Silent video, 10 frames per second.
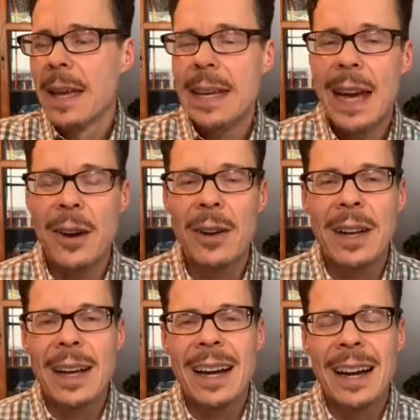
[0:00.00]
Now,
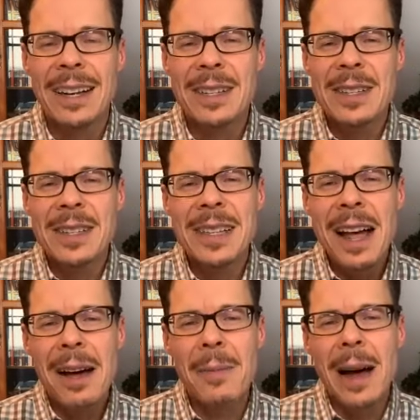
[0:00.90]

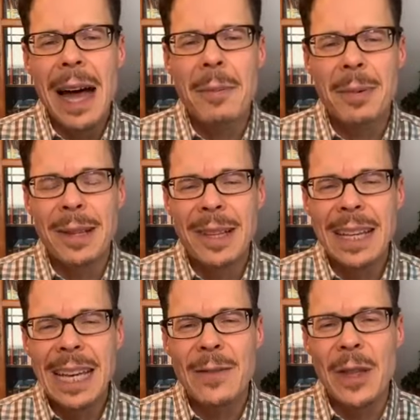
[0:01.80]
some I
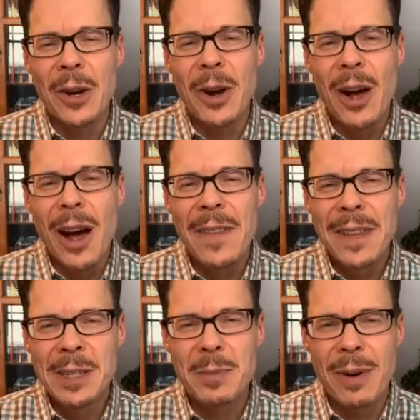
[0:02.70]
believe that are on
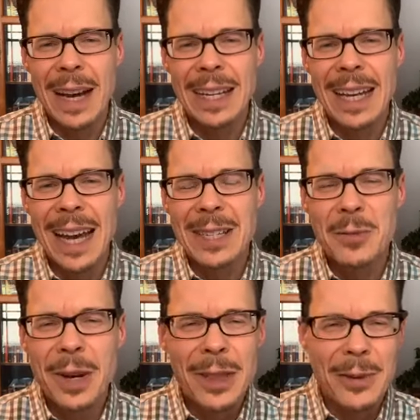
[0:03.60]
this broadcast,
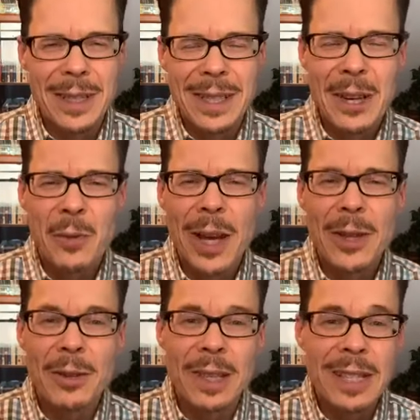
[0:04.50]
whether
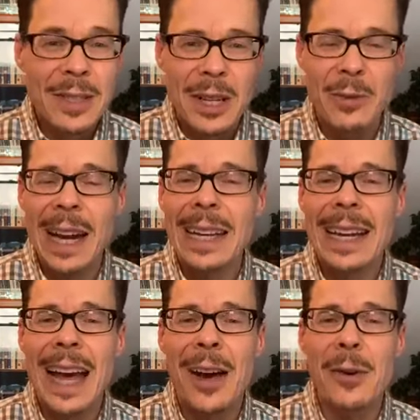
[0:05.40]
you're listening right
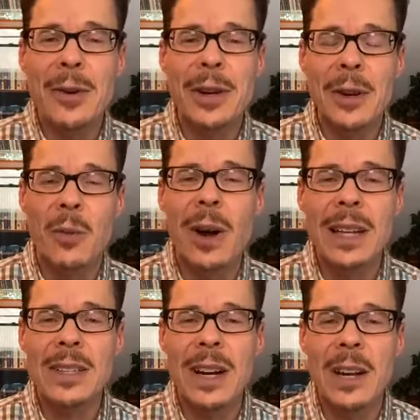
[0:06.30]
now or you're going to
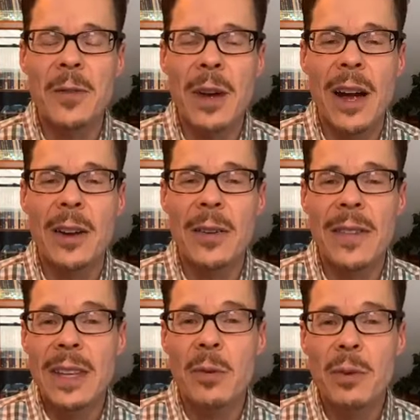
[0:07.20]
watch it on
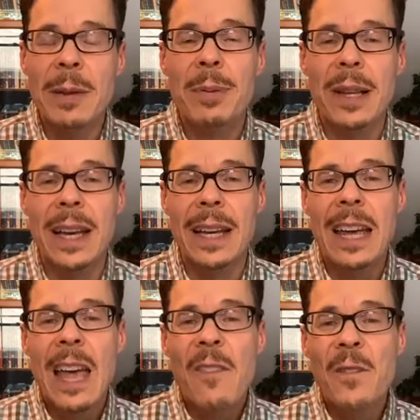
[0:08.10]
the replay,
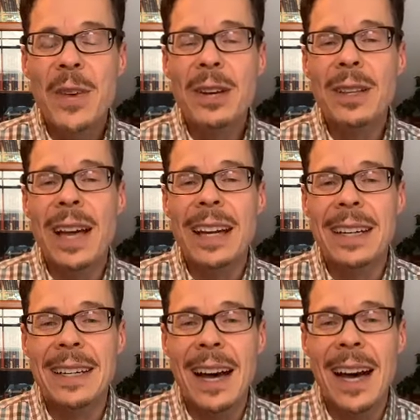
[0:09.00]
feel
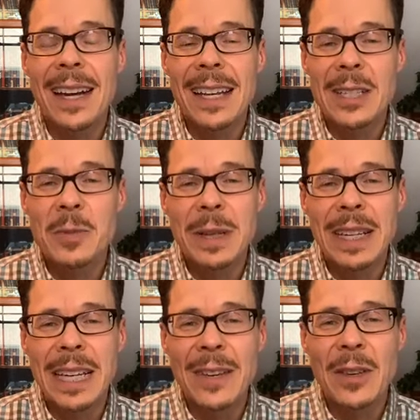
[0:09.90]
like God has
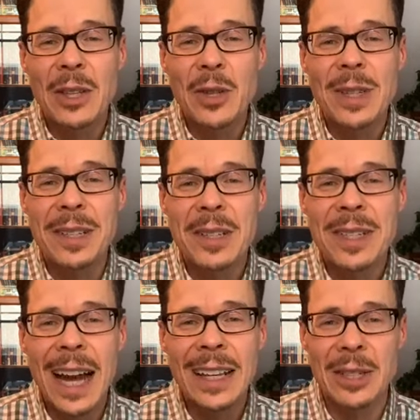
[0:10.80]
been giving you the
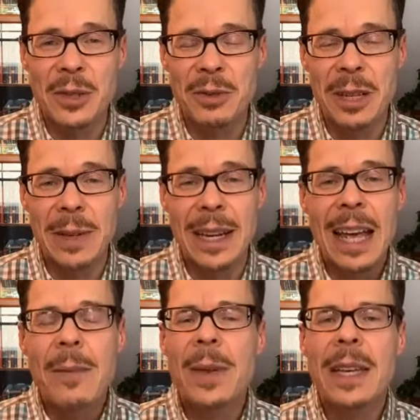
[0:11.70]
silent treatment,
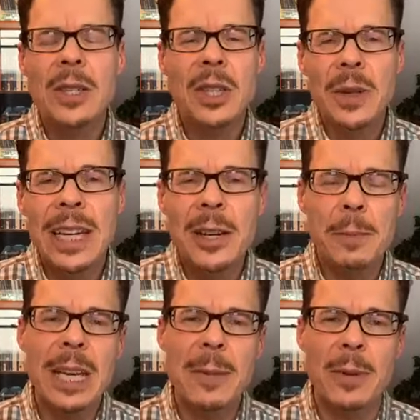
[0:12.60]
because you hear
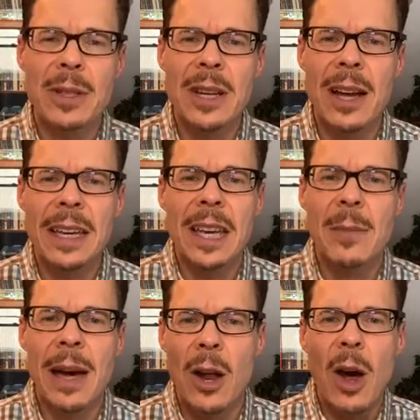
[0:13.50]
people talking
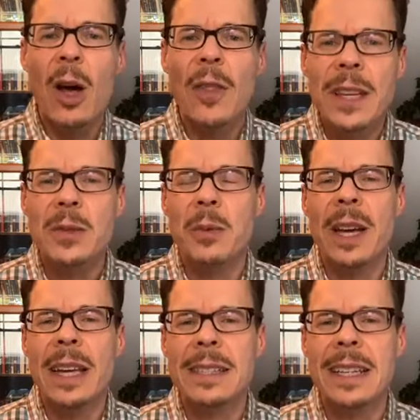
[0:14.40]
about all these
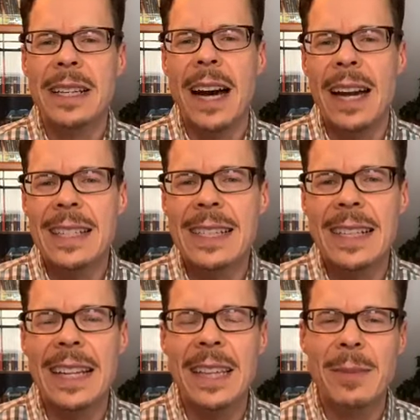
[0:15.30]
ways that God has
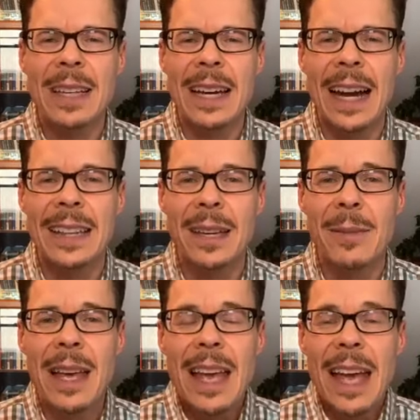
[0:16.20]
led them and guided them,
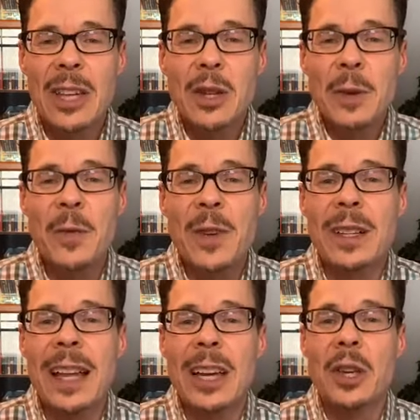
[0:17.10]
and you feel
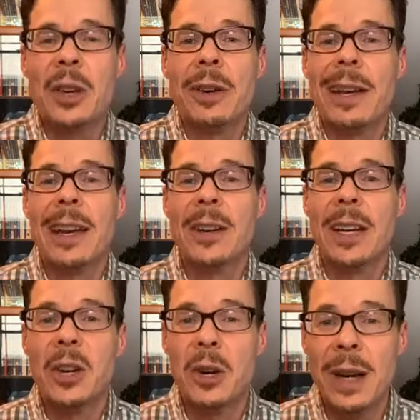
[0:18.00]
like you're
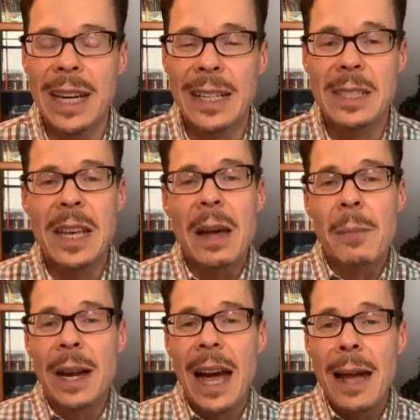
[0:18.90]
hearing crickets.
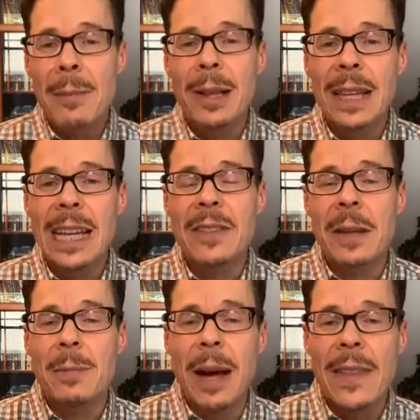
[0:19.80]
But I believe
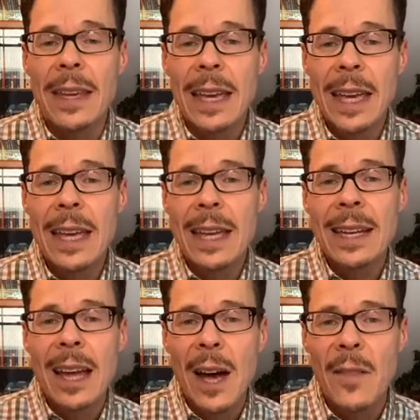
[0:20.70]
that by the
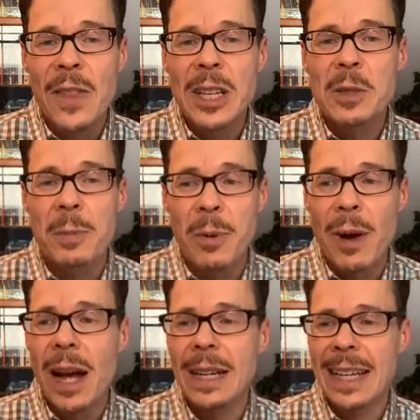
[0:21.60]
end of this
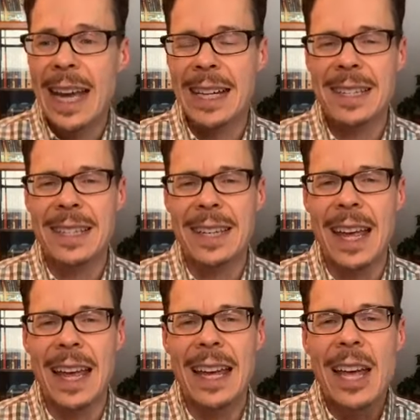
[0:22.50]
broadcast today,